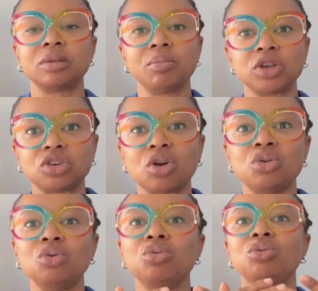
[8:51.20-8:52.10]
make sure
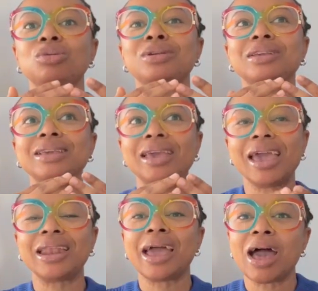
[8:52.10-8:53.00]
you
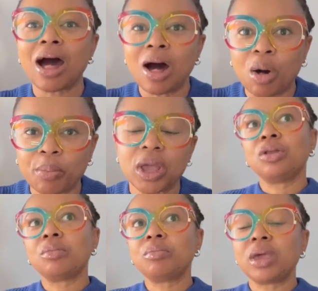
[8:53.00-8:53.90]
get help.
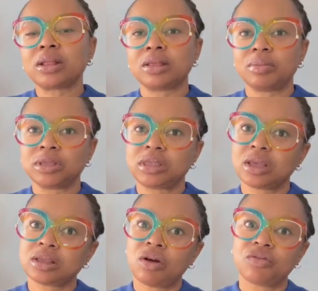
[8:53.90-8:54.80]
Don't make the
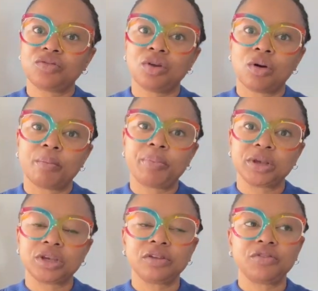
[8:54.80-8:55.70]
mistake of your
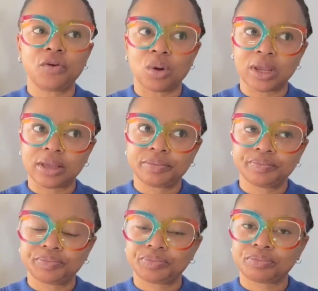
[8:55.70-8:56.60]
patient falling
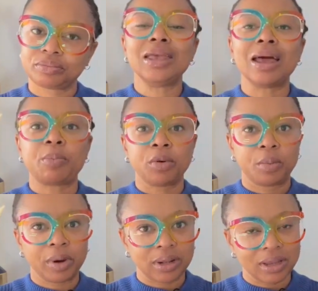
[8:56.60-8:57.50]

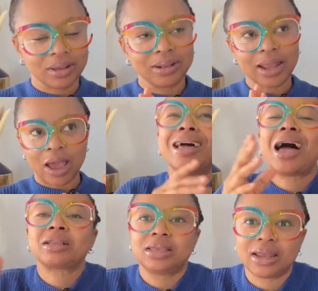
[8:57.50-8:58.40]
inappropriately. Now,
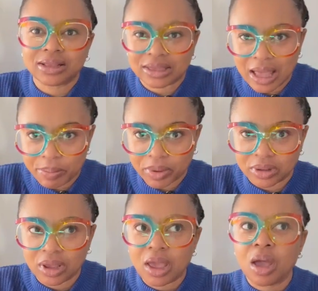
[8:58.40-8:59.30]
accidents happen,
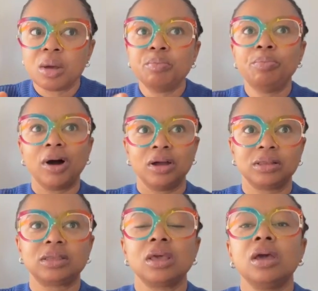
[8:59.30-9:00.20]
but
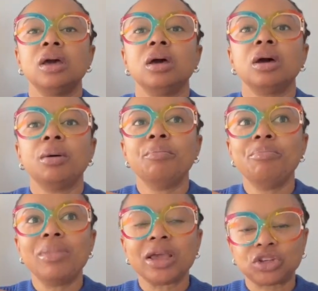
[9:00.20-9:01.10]

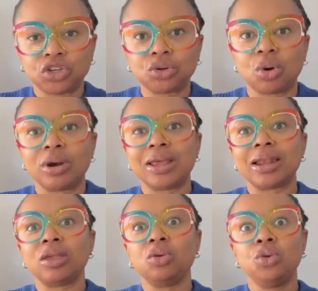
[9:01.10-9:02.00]
make sure
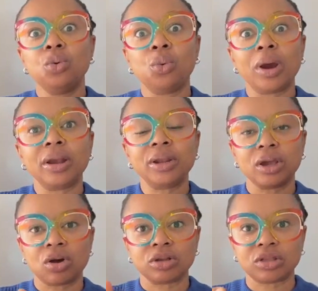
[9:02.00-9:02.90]
that if you weren't the
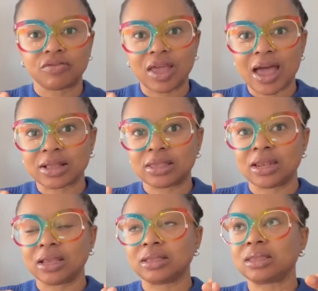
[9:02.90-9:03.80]
cause of that
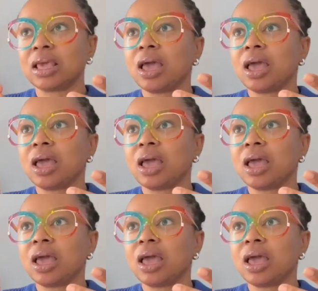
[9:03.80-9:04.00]
accident,